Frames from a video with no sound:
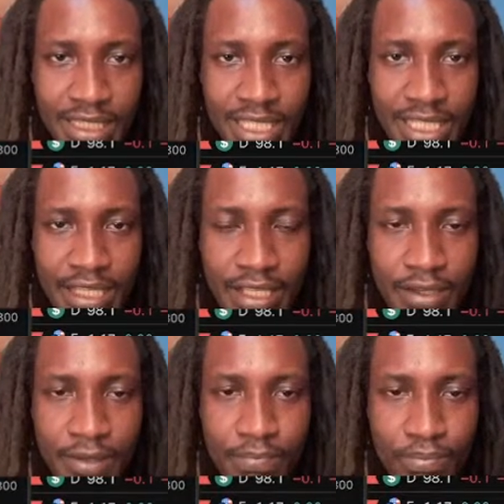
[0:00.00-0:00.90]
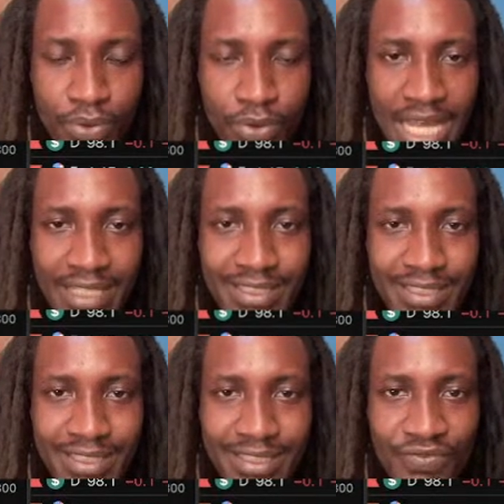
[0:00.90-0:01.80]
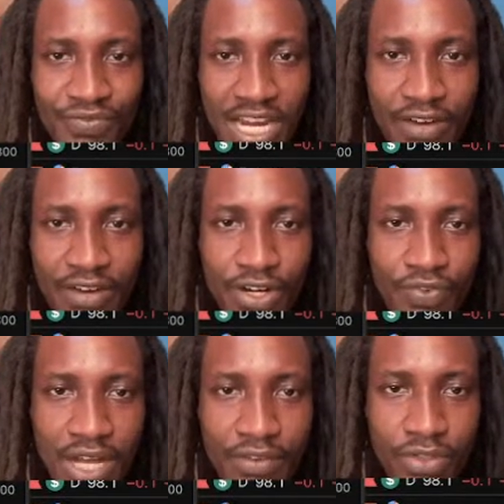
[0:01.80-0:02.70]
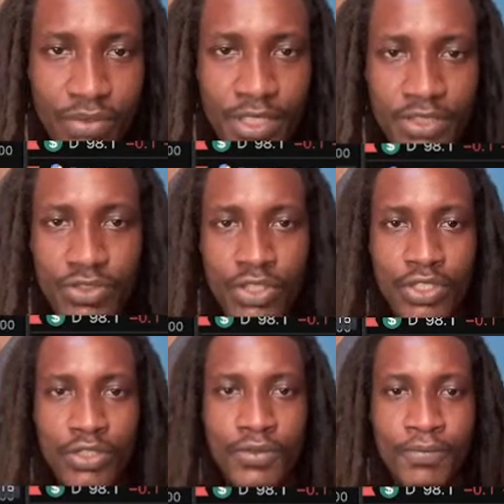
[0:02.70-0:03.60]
the price is very, very far from it. So